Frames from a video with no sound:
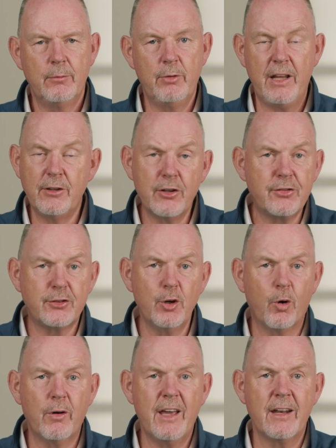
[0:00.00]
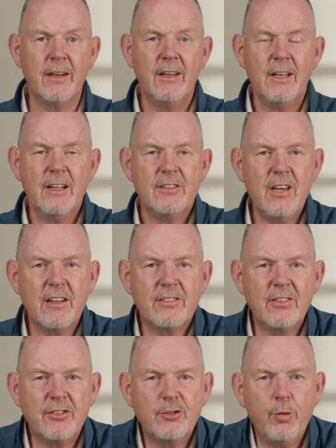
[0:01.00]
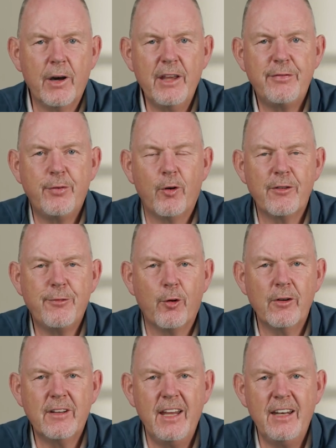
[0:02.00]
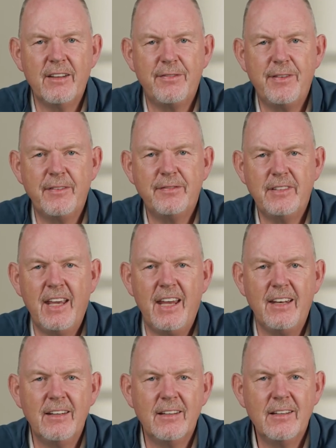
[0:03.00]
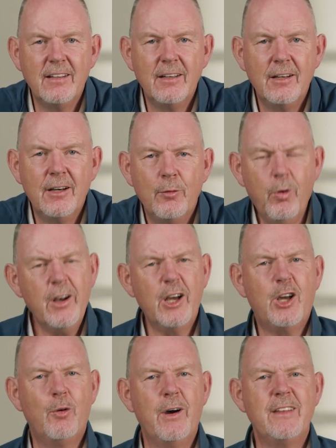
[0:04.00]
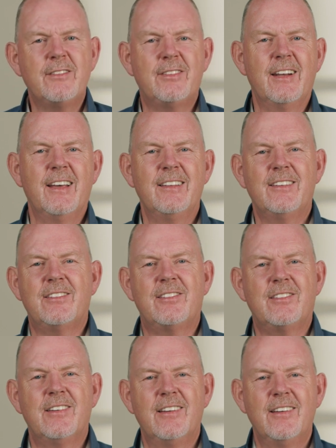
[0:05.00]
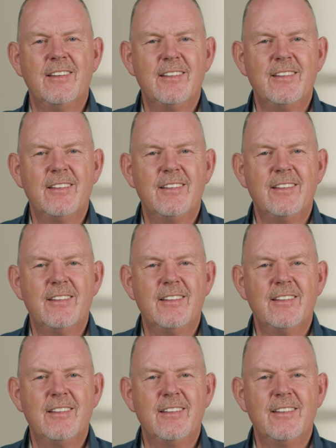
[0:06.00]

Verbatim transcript: Read the story in Genesis 24 14 to 15. What a coincidence!